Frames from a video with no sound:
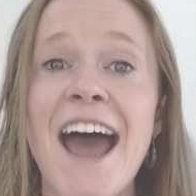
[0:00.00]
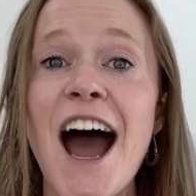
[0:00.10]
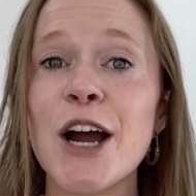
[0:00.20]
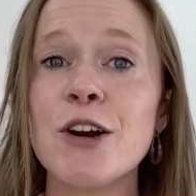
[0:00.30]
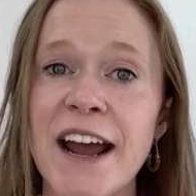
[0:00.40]

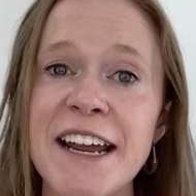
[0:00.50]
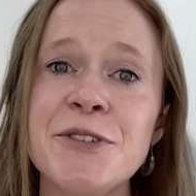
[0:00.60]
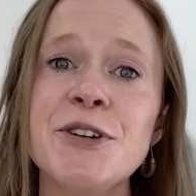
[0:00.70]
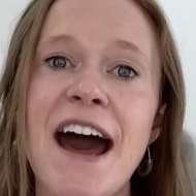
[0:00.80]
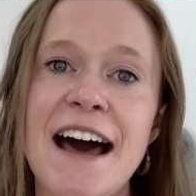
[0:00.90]
A grade
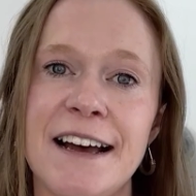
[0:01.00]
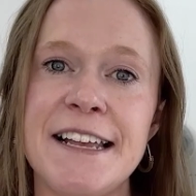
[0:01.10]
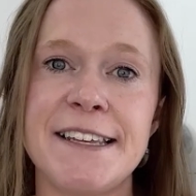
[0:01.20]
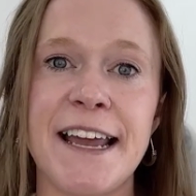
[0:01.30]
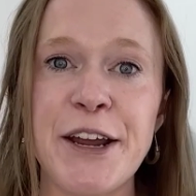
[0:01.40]
rule
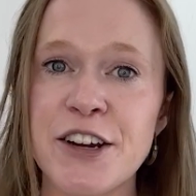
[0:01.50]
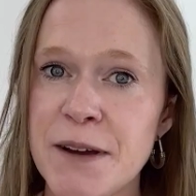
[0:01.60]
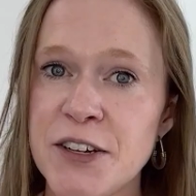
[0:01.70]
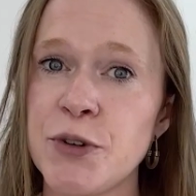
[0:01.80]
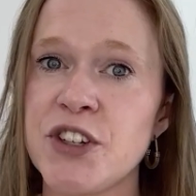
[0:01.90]
outlines the
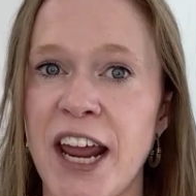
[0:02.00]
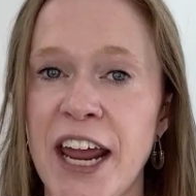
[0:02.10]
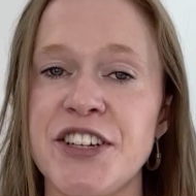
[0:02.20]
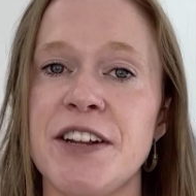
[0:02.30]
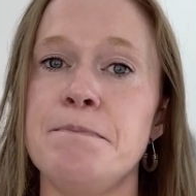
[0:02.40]
incremental
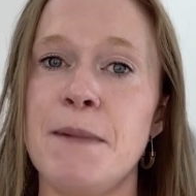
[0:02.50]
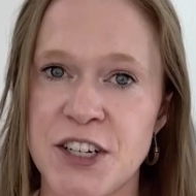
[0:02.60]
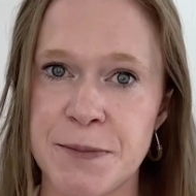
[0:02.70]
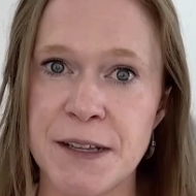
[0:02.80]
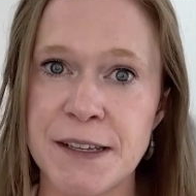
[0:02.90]
change in
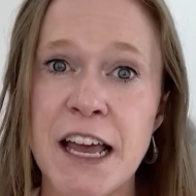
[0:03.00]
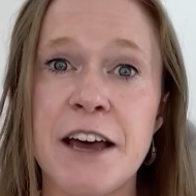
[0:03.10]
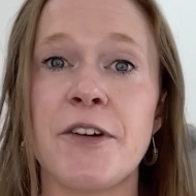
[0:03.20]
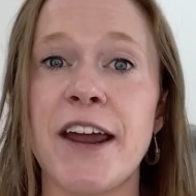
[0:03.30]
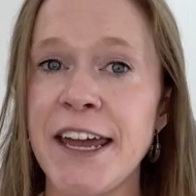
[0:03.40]
measurements
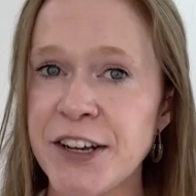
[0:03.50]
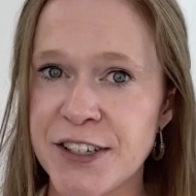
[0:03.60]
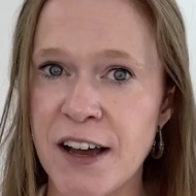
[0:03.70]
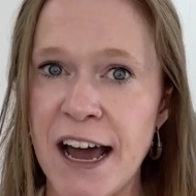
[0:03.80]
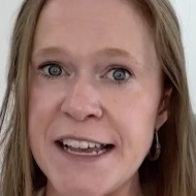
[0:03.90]
for each
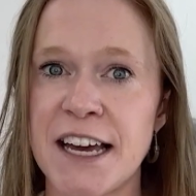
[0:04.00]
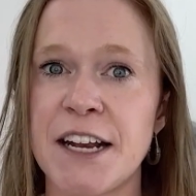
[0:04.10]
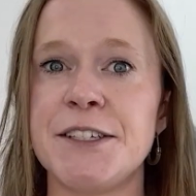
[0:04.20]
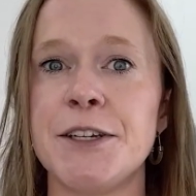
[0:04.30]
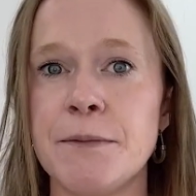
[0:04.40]
size at
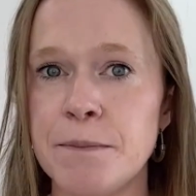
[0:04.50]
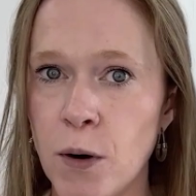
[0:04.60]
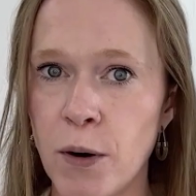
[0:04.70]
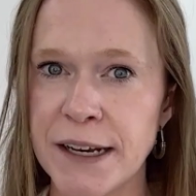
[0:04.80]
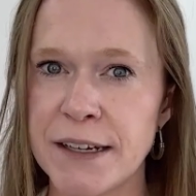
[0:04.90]
a certain
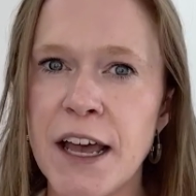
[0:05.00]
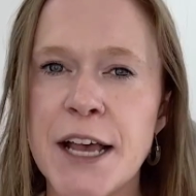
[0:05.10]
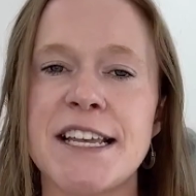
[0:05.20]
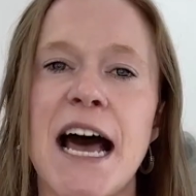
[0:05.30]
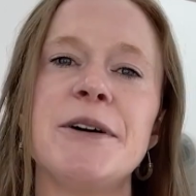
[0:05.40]
point.
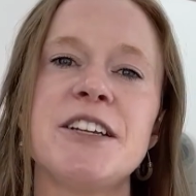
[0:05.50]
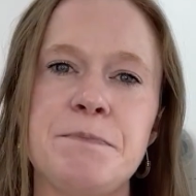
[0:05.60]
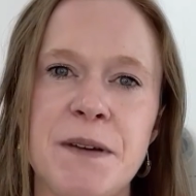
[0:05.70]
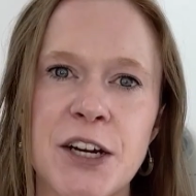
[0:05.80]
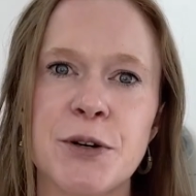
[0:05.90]
So how much
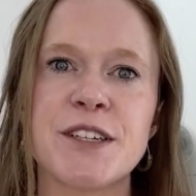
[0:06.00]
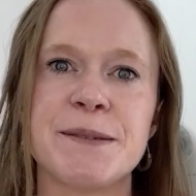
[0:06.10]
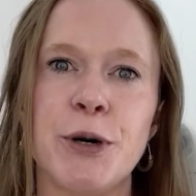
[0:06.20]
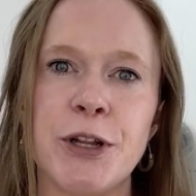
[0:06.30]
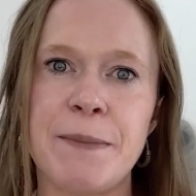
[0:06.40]
bigger or
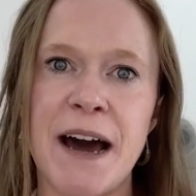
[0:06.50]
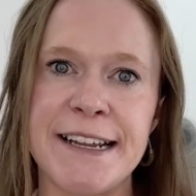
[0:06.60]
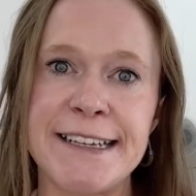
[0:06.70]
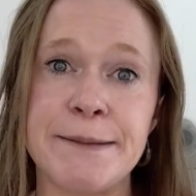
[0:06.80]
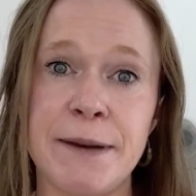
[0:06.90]
smaller the pattern
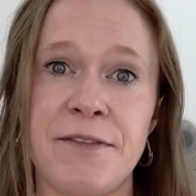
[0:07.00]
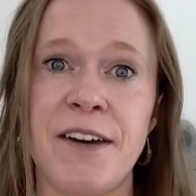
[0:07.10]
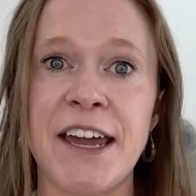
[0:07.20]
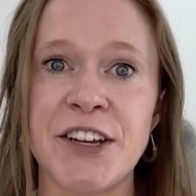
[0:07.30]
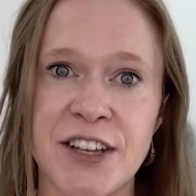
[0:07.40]
needs to be for
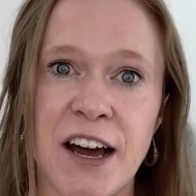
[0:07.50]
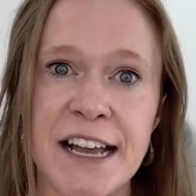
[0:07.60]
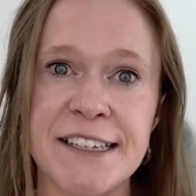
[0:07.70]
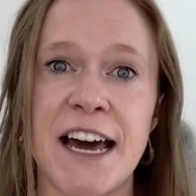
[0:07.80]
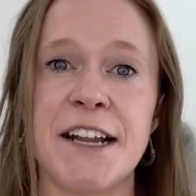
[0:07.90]
each
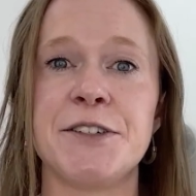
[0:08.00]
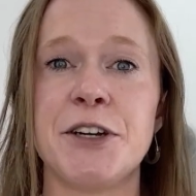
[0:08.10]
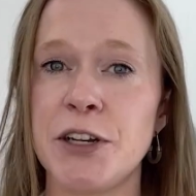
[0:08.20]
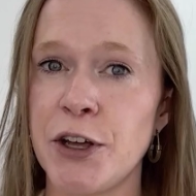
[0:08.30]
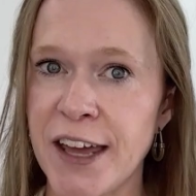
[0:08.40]
size at a
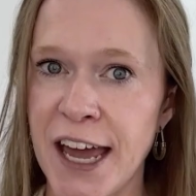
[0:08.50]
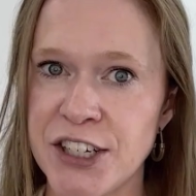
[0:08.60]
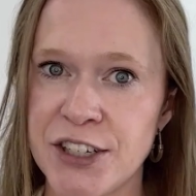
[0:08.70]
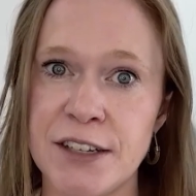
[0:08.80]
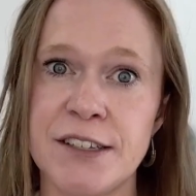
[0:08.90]
certain
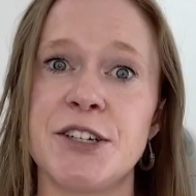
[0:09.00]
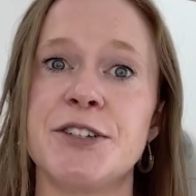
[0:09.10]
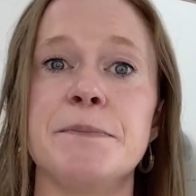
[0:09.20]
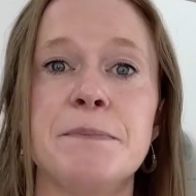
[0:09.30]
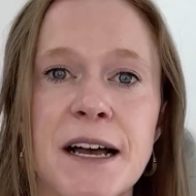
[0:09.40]
location, such as
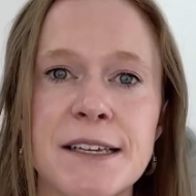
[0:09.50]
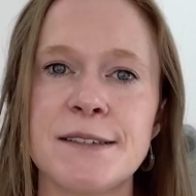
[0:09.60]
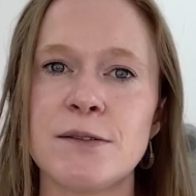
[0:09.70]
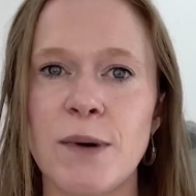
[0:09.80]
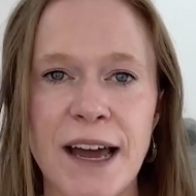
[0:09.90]
the
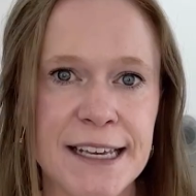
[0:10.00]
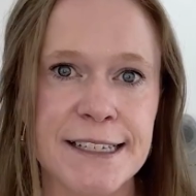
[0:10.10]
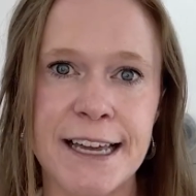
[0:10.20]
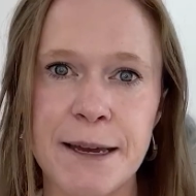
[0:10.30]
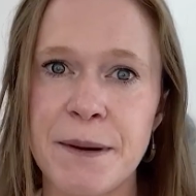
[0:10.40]
bust,
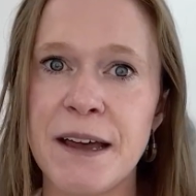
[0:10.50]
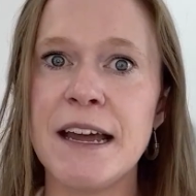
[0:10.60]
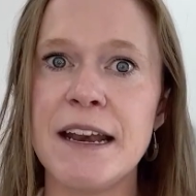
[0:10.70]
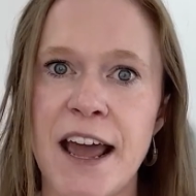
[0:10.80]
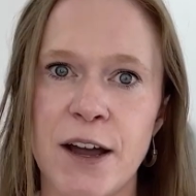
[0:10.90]
waist, hip,
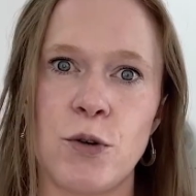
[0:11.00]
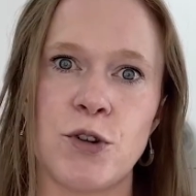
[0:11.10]
neck, or